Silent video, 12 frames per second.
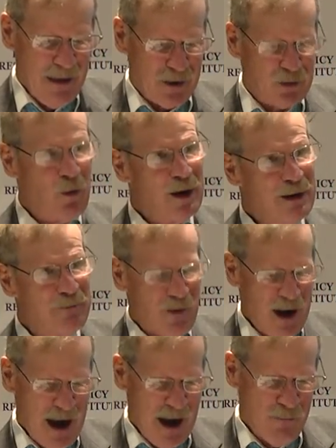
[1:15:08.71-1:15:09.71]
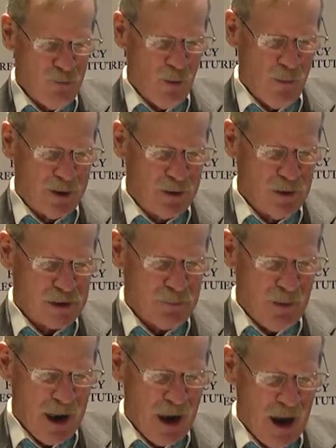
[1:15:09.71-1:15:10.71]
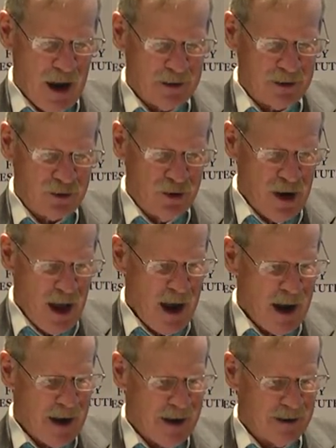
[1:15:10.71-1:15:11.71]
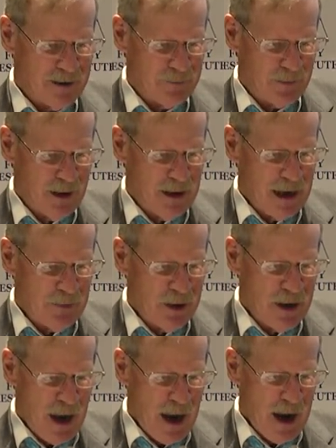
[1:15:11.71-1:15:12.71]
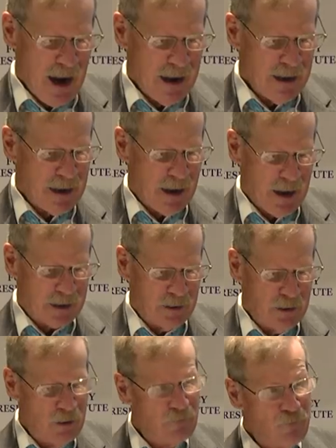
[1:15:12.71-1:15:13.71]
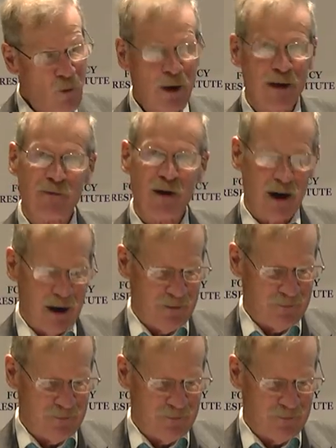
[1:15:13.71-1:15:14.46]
The 25 were reduced by lot to 9, and the 9 elected 45.